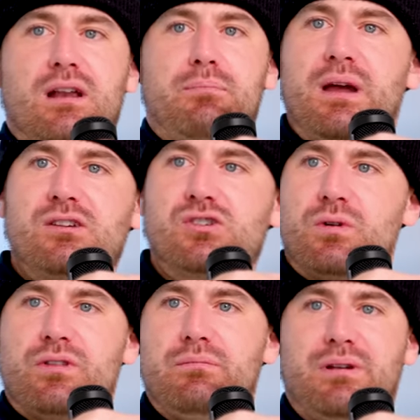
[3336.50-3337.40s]
taken a picture
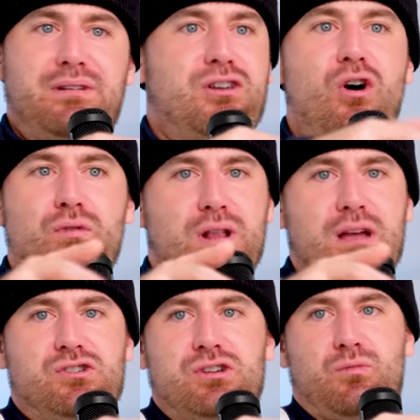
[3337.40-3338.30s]
with him, but no
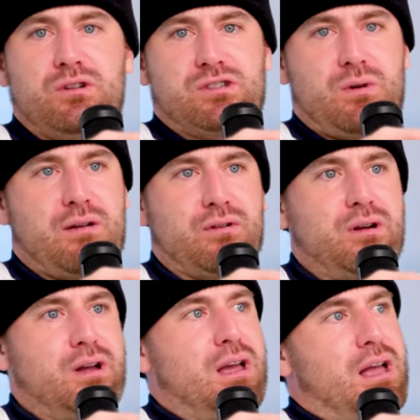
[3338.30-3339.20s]
relationship whatsoever.
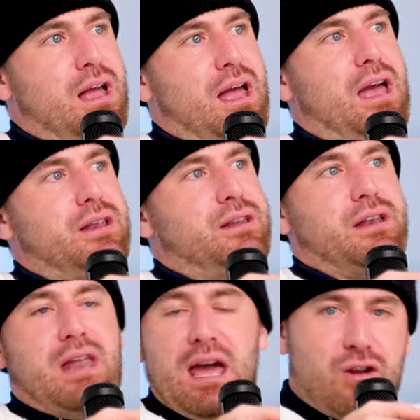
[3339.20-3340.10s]
Got it. And
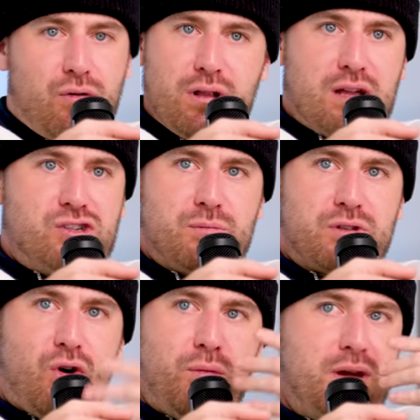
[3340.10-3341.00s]
uh, had no relationship
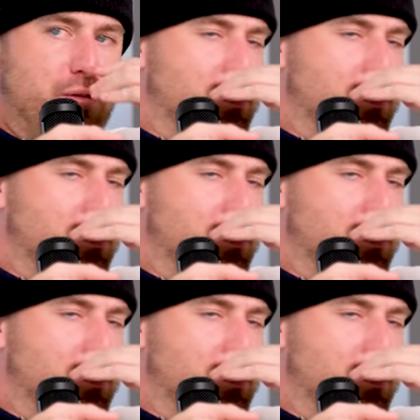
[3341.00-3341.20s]
with Colby